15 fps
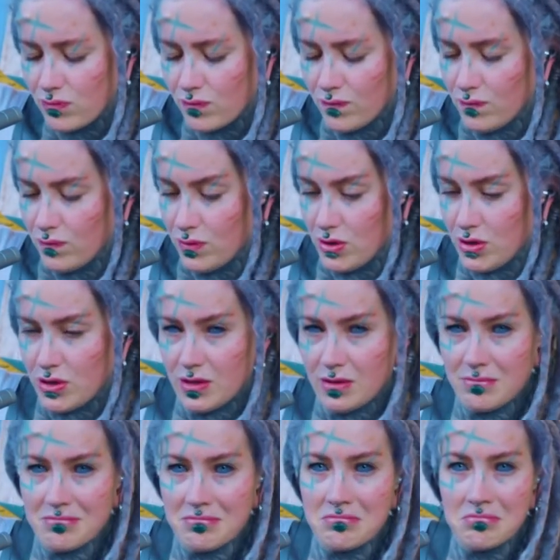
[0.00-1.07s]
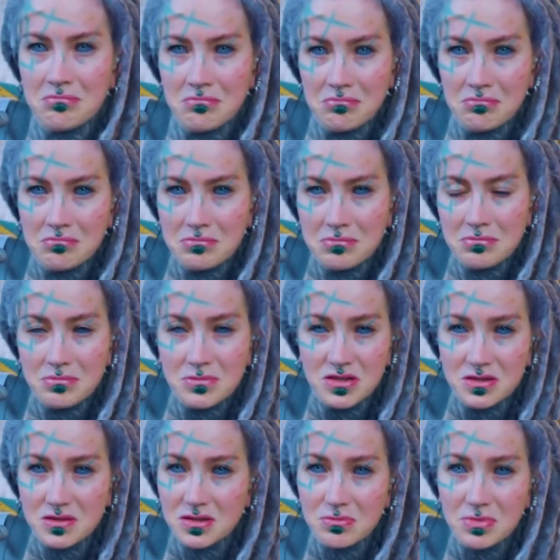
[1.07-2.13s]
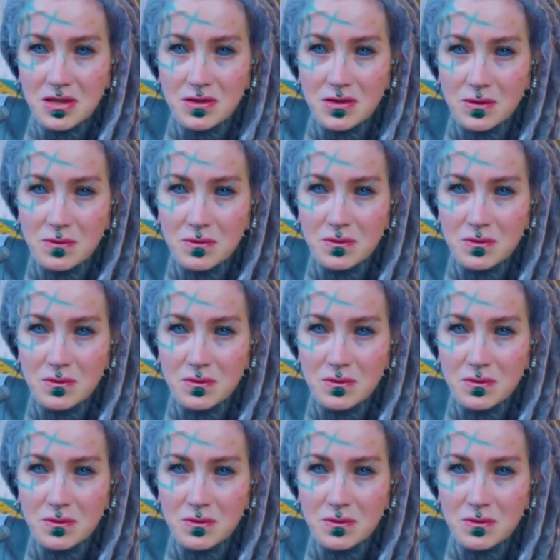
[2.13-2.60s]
wood, just a piece of